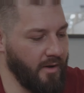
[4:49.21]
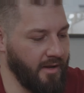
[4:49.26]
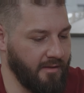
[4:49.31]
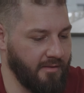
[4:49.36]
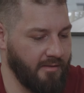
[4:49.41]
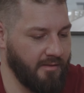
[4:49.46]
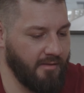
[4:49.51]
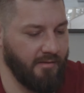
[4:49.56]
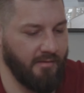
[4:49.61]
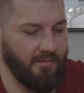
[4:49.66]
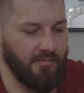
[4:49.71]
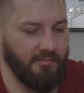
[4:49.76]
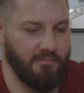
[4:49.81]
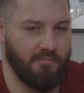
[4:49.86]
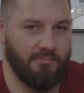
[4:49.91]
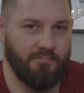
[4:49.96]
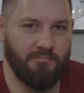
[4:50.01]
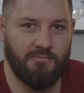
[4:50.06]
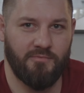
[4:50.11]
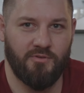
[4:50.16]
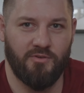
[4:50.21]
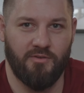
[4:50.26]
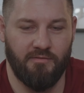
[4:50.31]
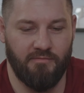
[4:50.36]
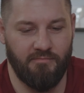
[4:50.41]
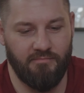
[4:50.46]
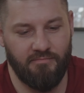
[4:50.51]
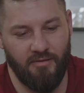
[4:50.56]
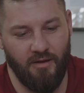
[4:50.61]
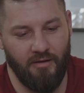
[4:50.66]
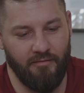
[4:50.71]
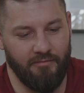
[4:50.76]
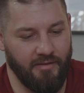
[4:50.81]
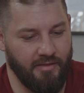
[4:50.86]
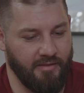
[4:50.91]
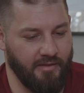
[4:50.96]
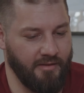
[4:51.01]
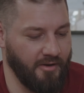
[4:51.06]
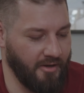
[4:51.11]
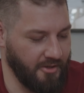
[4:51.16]
weeks. She's
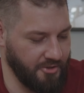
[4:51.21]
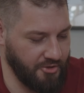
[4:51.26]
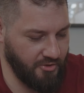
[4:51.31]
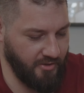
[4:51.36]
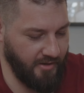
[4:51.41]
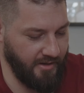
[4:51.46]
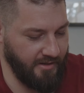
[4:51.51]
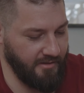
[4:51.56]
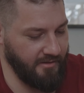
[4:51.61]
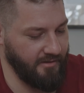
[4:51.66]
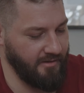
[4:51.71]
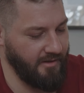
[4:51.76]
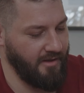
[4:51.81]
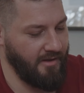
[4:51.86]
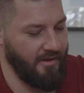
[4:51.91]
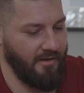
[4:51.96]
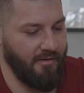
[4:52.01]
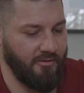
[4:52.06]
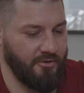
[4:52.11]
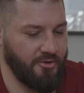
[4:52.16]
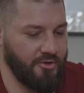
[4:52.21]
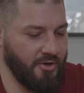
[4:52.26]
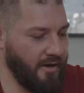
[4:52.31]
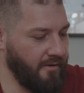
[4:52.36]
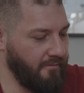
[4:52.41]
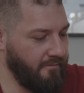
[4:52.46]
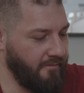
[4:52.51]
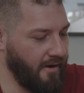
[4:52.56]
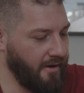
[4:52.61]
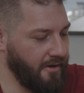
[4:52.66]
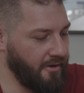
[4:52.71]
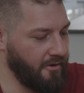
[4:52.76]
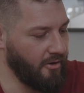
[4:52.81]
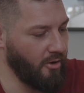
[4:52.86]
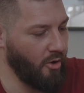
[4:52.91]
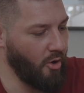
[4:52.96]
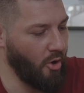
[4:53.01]
obviously not trained. We're trying to find her